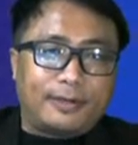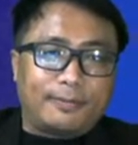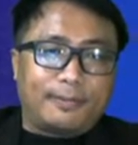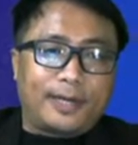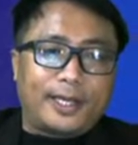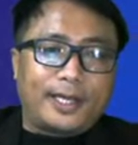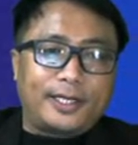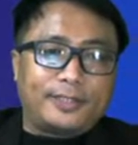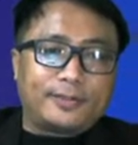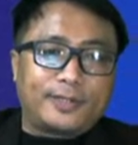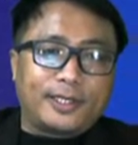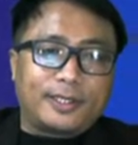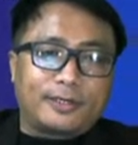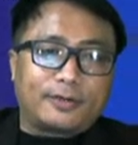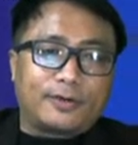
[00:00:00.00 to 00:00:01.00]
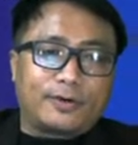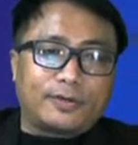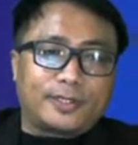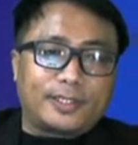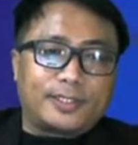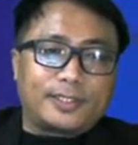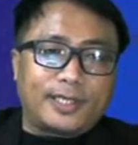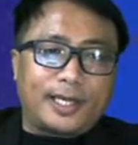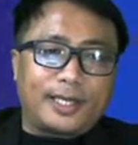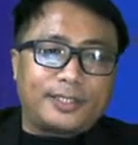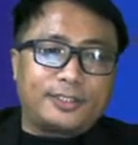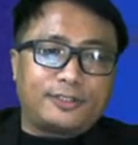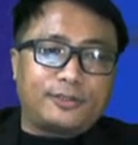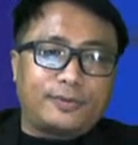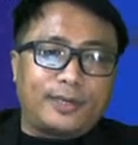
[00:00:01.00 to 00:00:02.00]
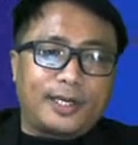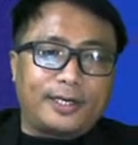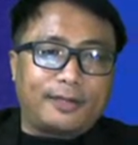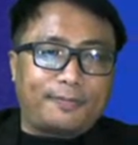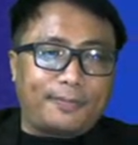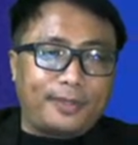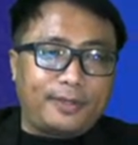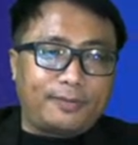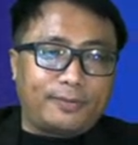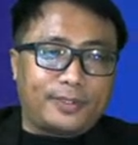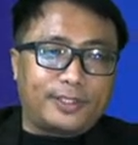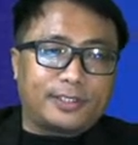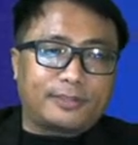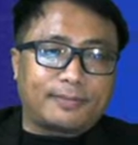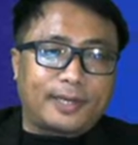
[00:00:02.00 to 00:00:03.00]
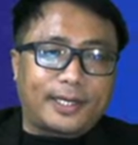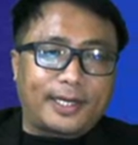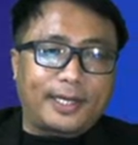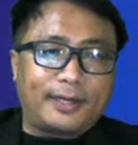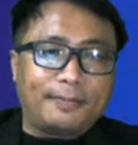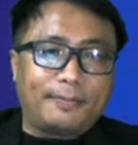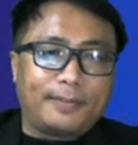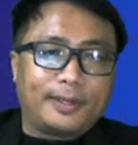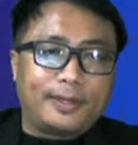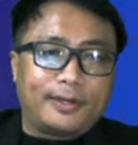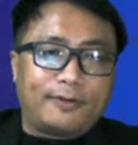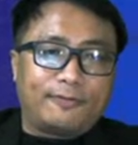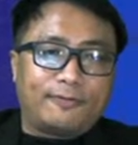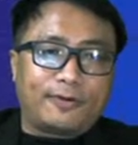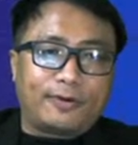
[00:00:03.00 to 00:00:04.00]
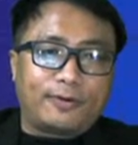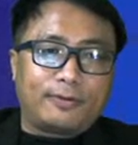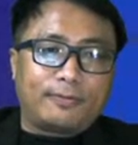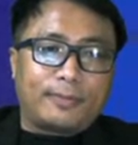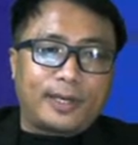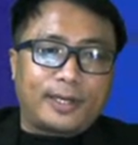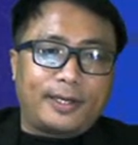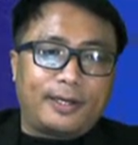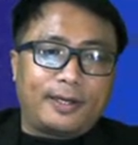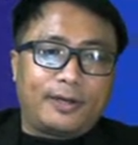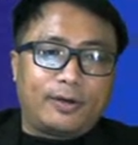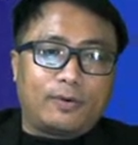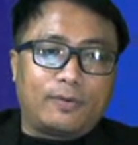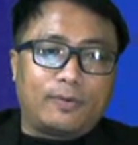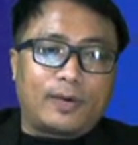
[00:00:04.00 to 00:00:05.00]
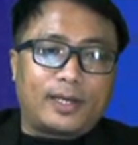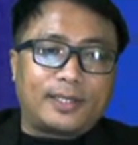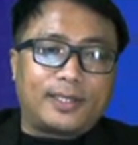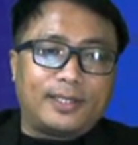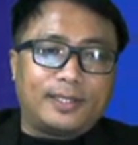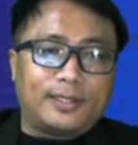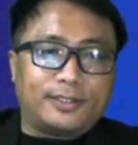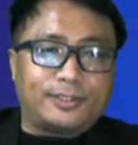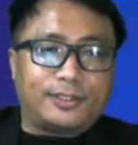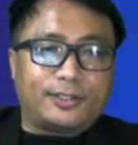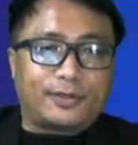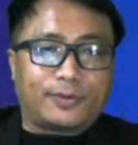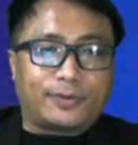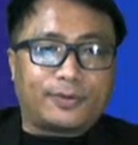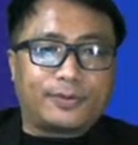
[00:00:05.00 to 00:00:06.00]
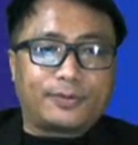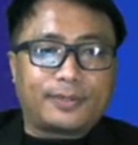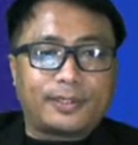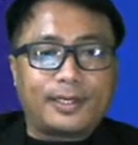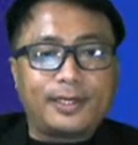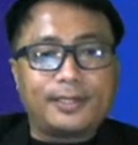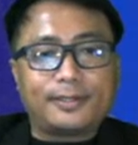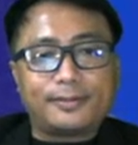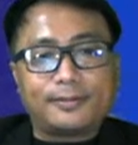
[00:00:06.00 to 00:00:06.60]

My educator code is SUNEP, which is my name, followed by 10. Clear?